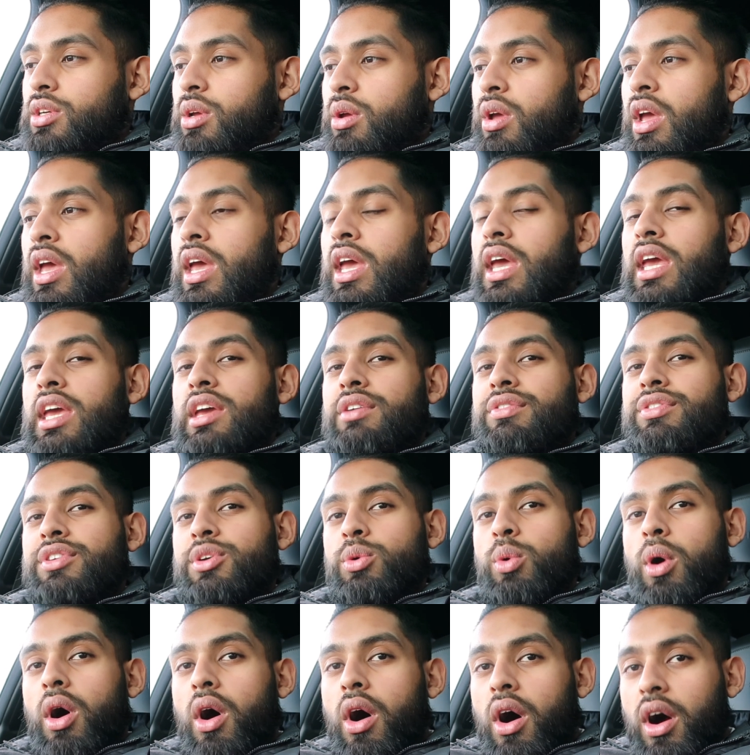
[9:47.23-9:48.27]
So if
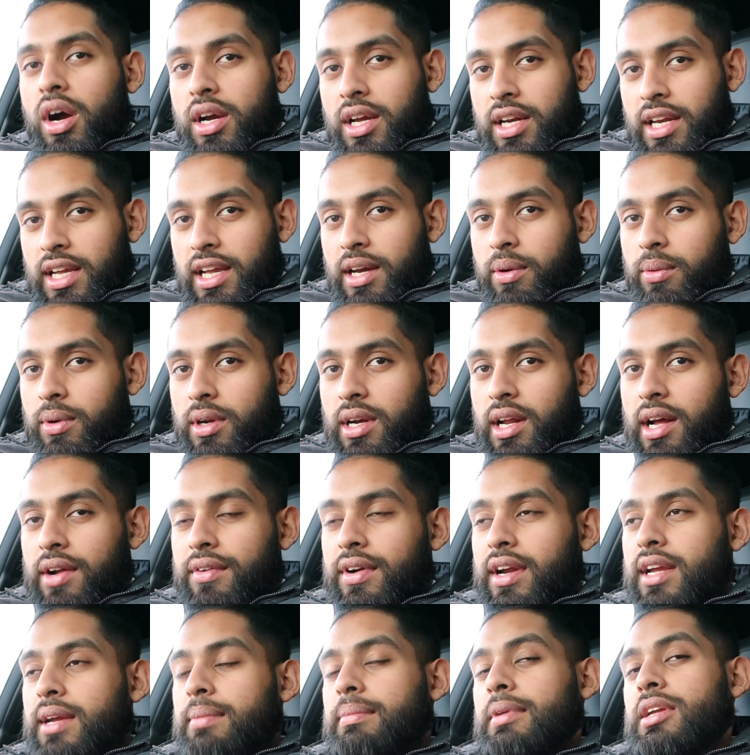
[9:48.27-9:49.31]
you are going to get one, I
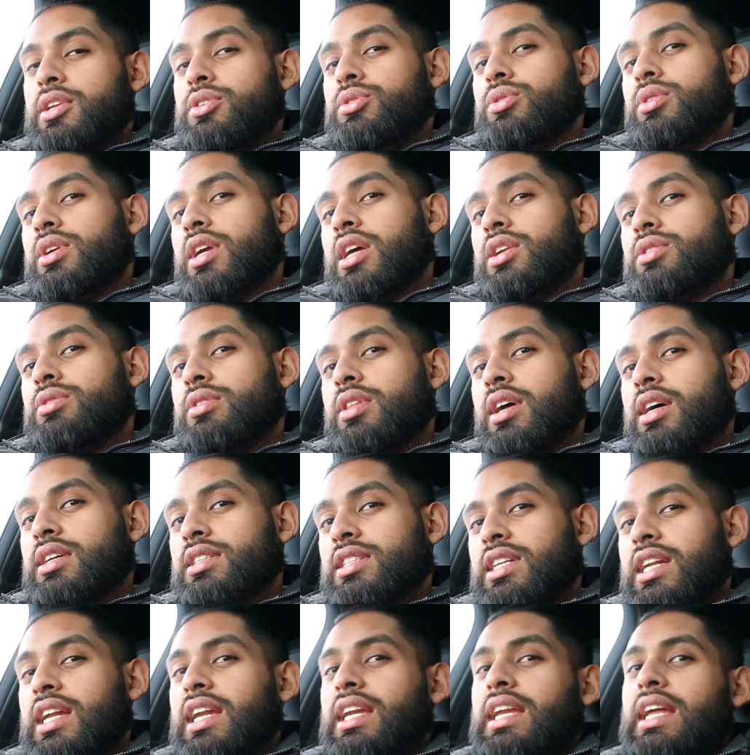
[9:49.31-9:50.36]
recommend you get
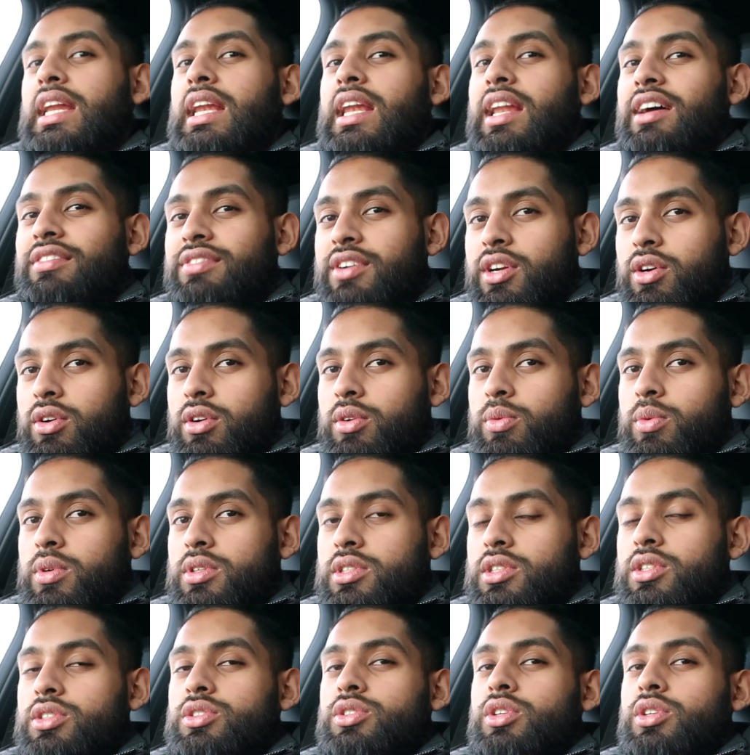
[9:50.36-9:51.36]
2011 onwards,